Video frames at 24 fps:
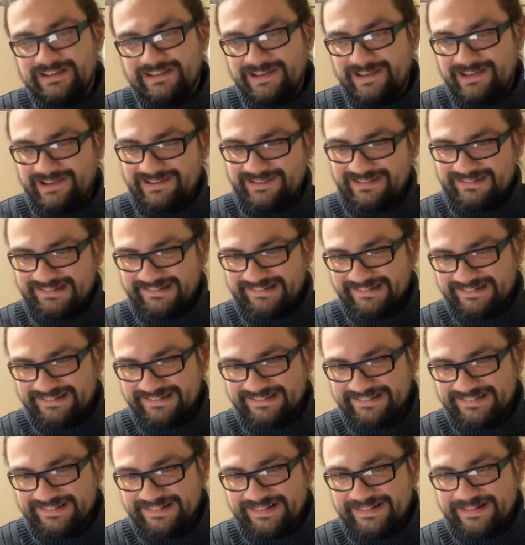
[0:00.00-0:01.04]

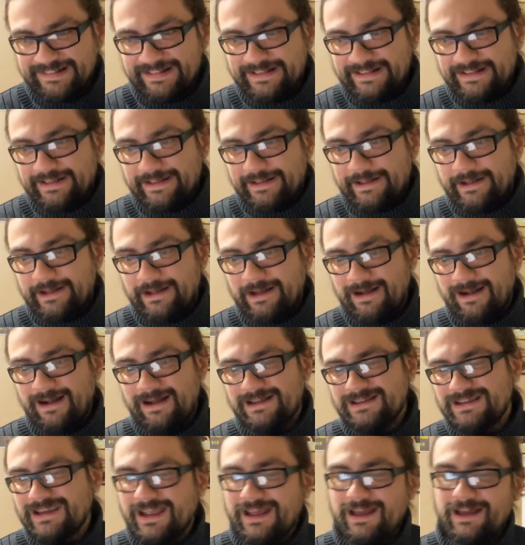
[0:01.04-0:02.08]

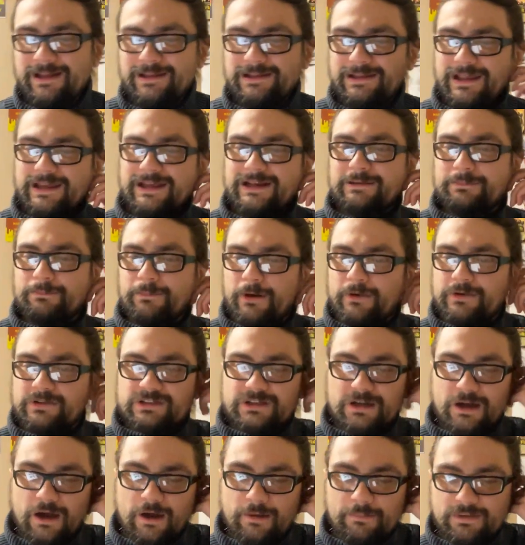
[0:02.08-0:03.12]
yeah, like most
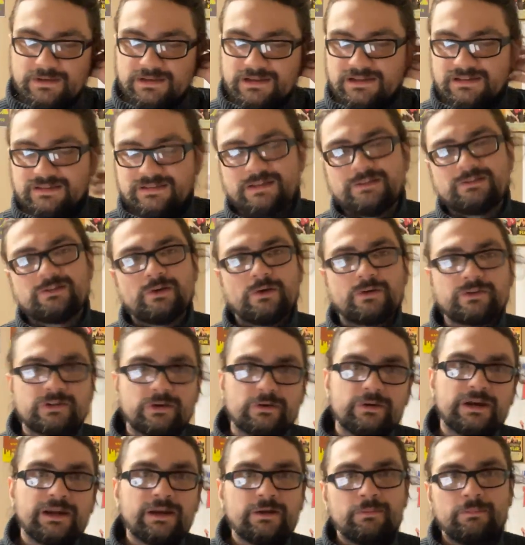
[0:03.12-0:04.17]
comedies, the jokes are
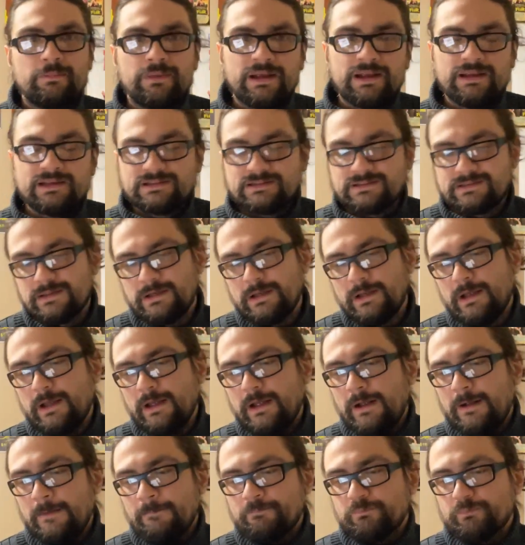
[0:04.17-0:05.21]
hit and miss.
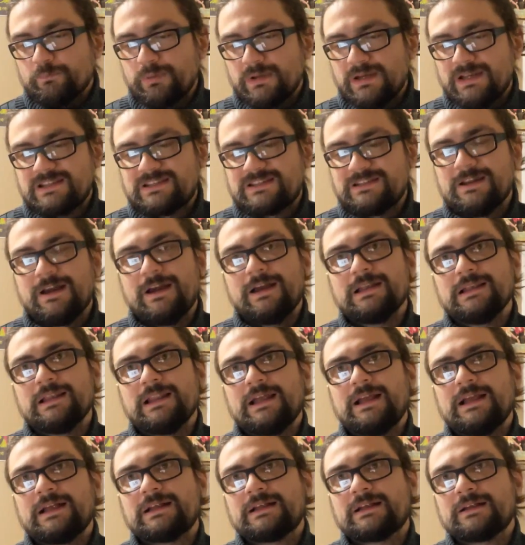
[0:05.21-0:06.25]
But it's not
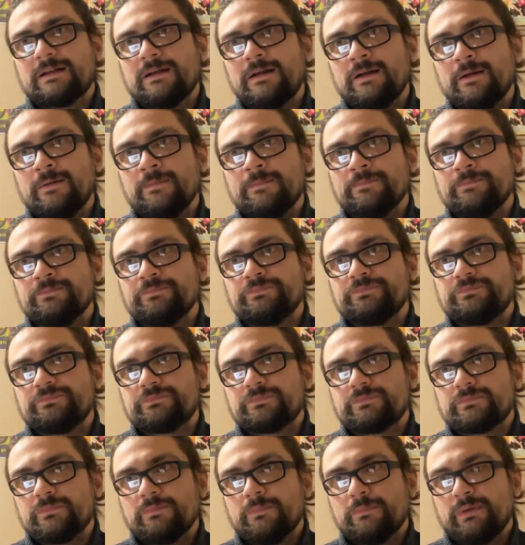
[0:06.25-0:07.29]
like
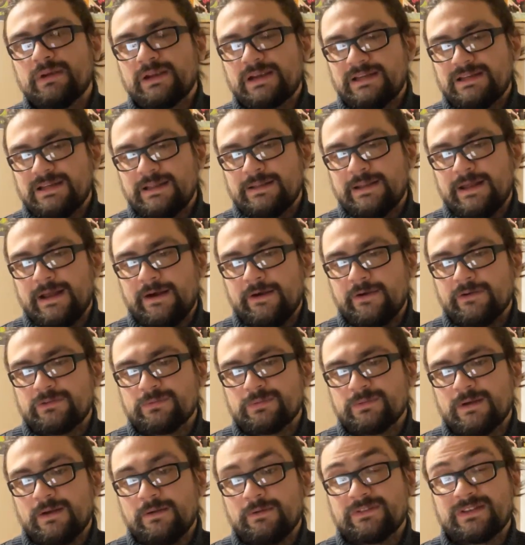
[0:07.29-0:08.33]
Bringing Down the House,
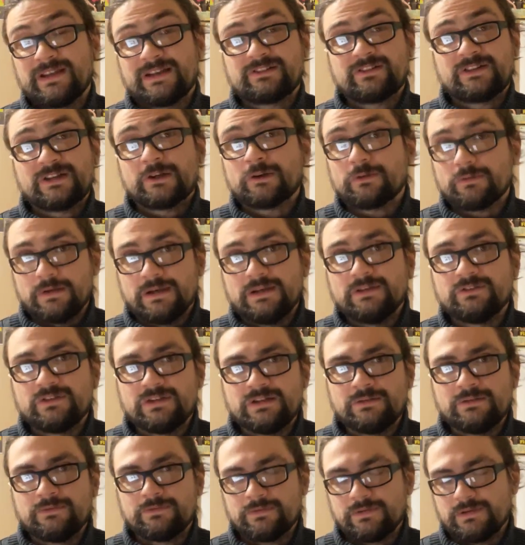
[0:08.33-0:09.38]
where I was actually
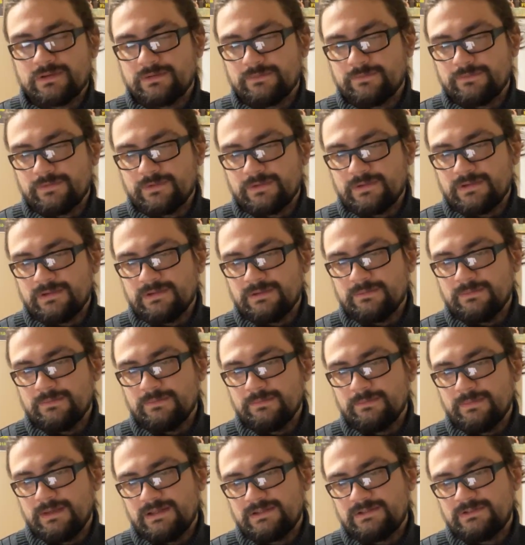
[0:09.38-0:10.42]
cringing for the
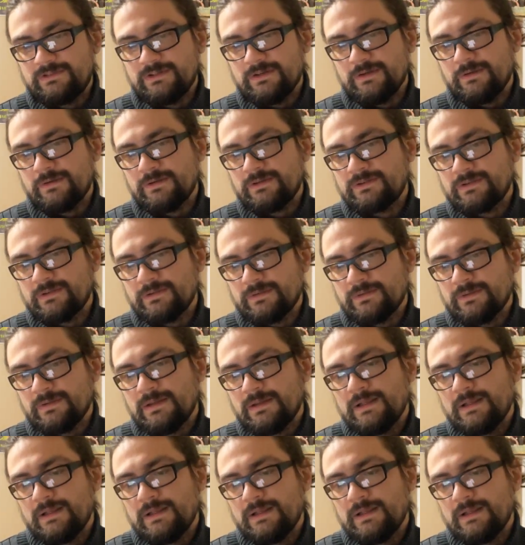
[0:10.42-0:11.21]
missed joke. So